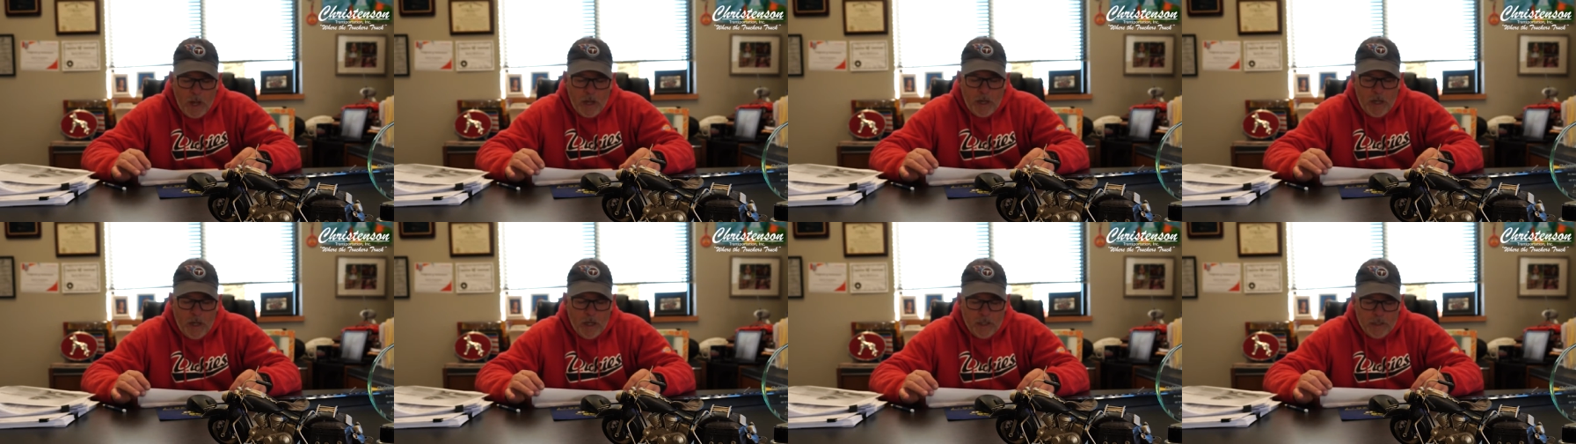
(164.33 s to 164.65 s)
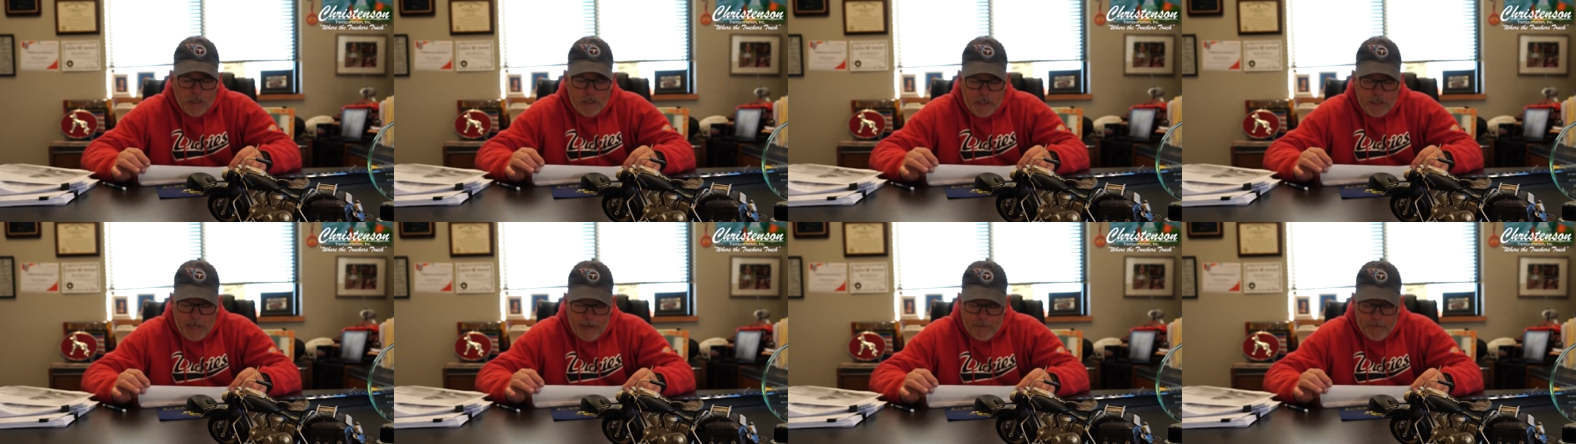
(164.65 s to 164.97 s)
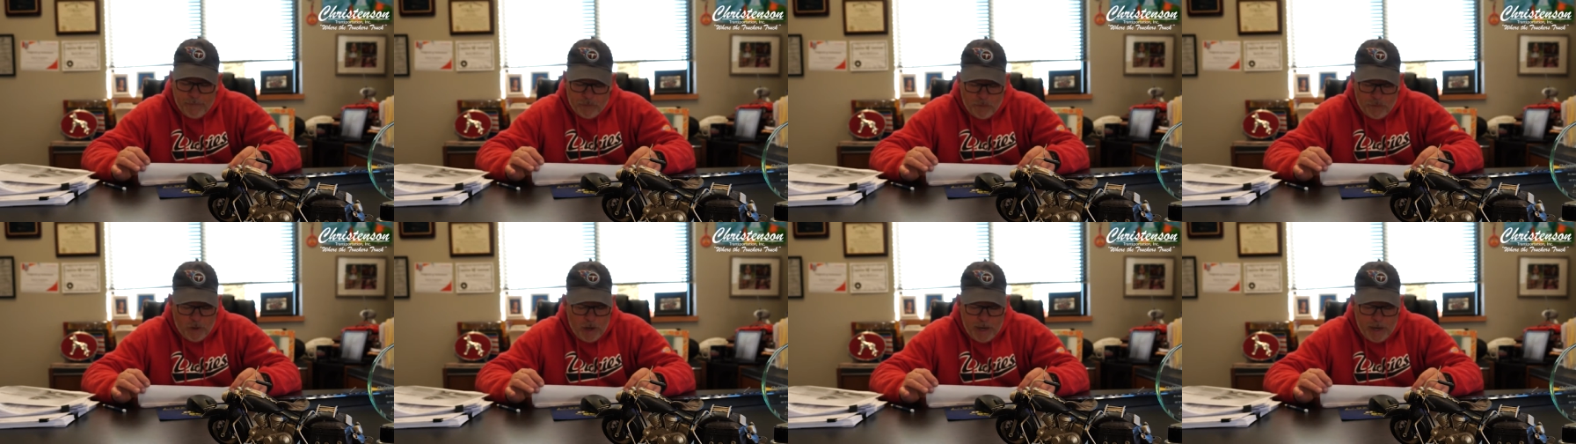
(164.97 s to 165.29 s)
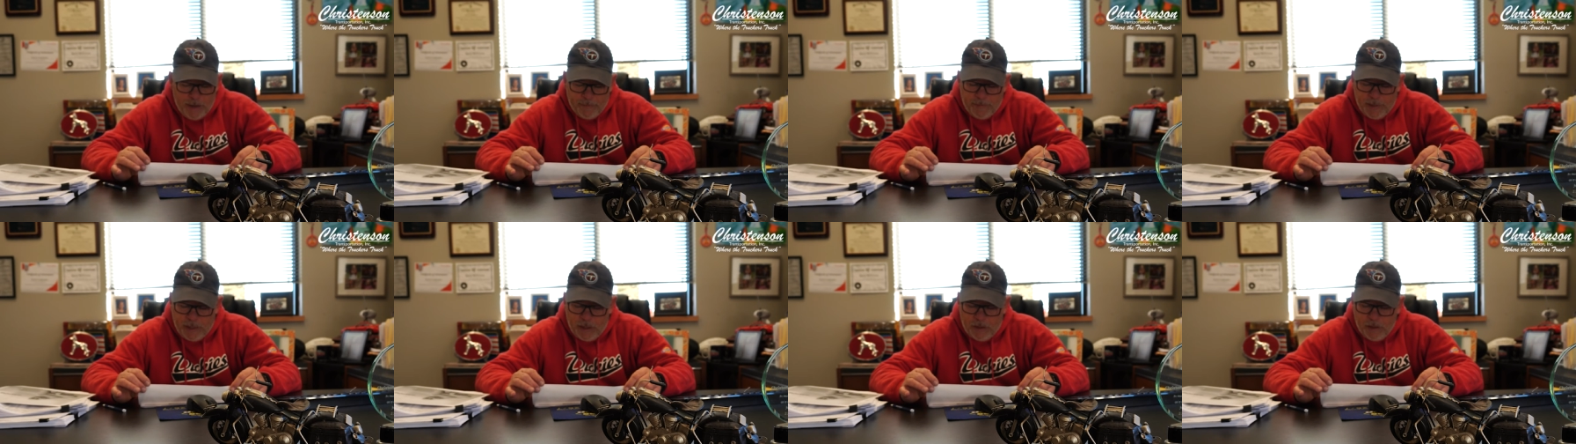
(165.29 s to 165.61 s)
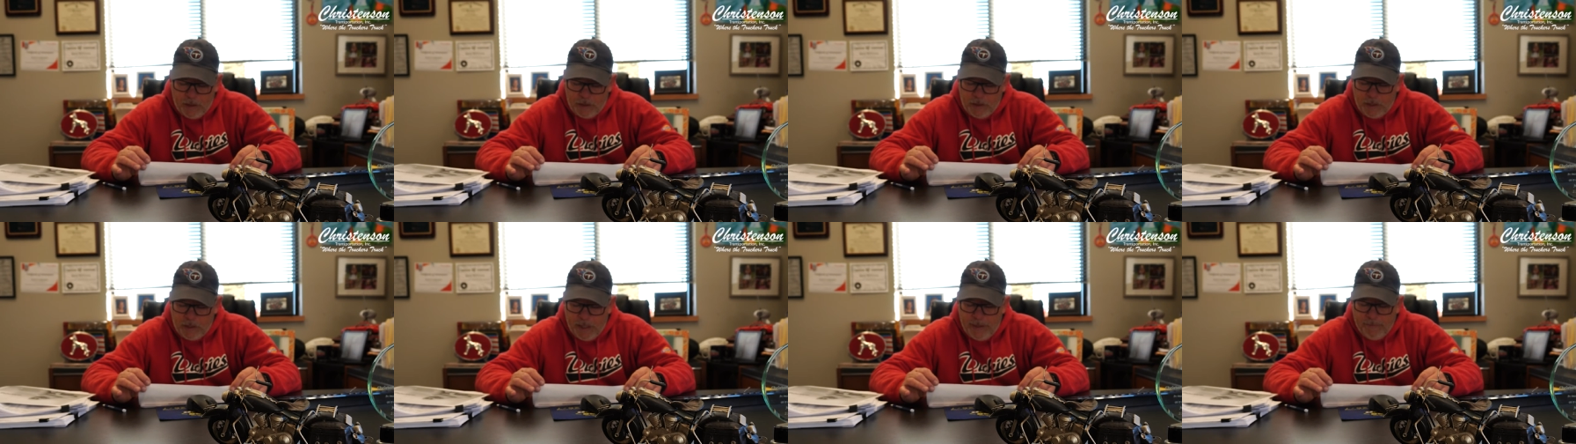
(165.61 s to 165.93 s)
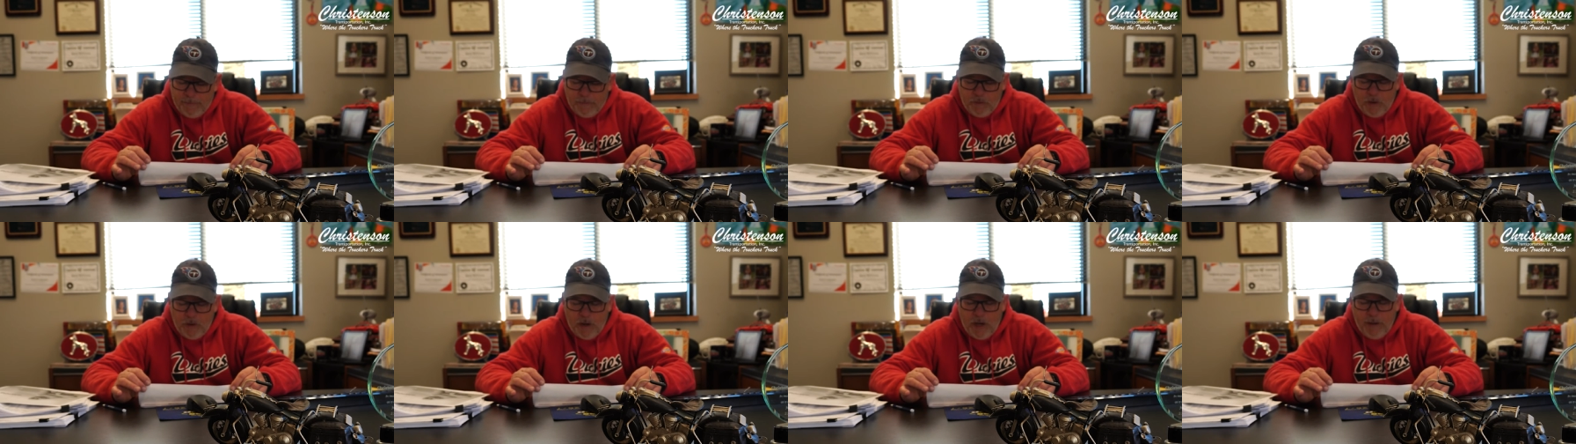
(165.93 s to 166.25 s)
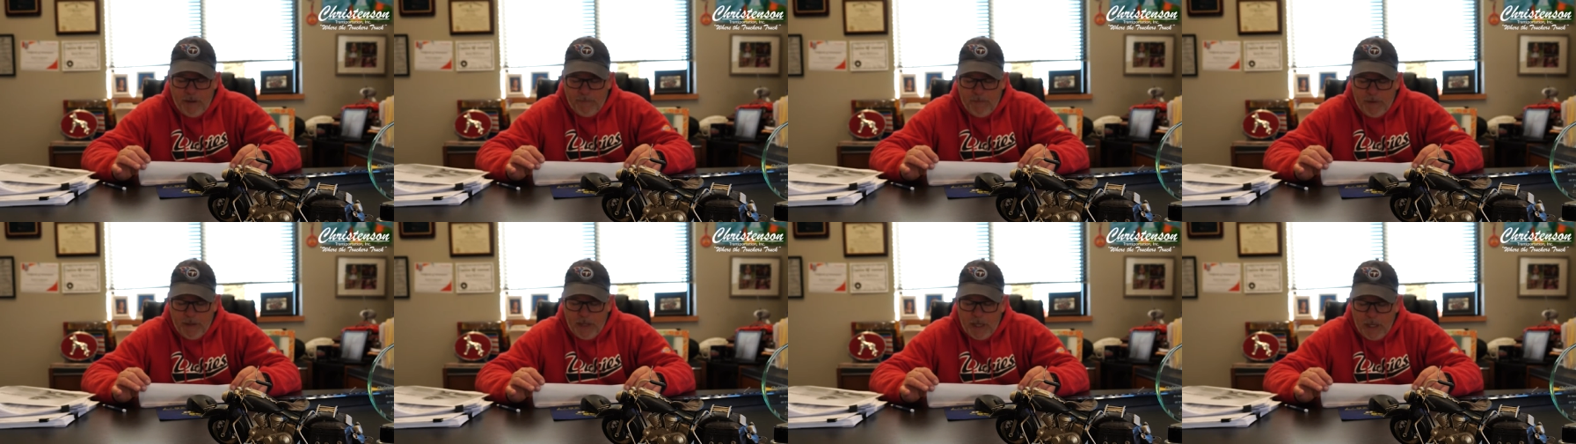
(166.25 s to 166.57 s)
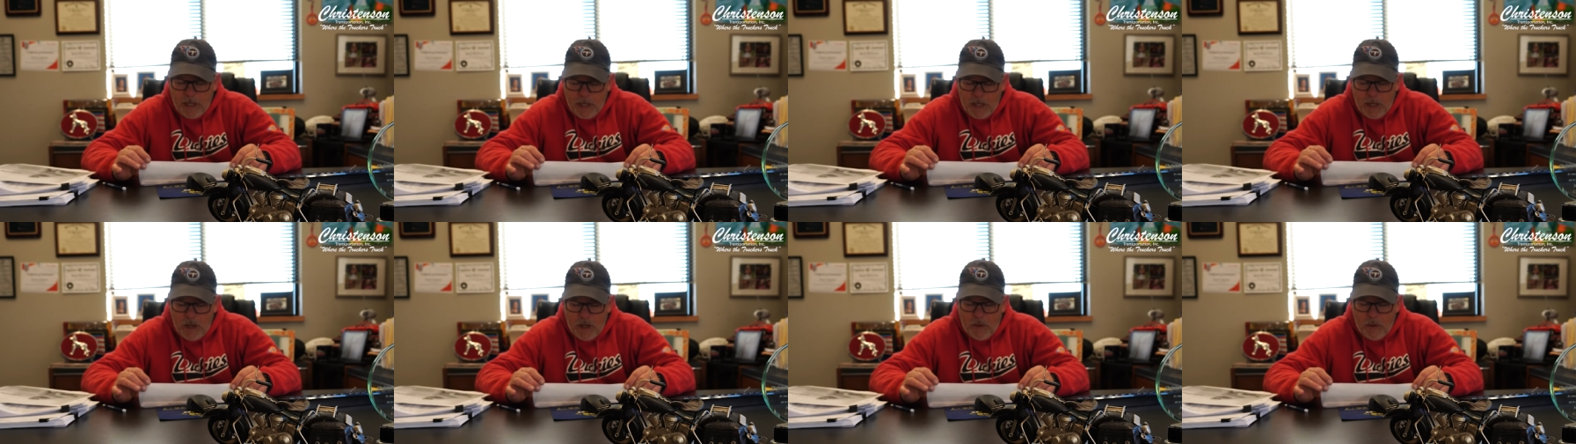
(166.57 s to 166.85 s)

Unsafe driving. Our unsafe driving